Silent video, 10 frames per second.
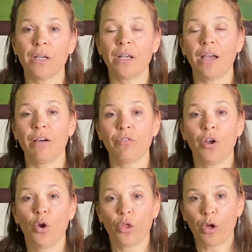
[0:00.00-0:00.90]
and have
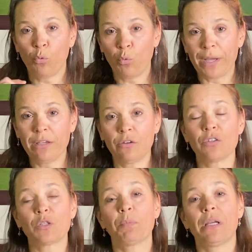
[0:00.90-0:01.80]
a regular
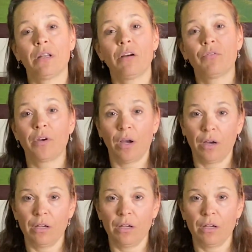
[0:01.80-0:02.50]
speed of ga.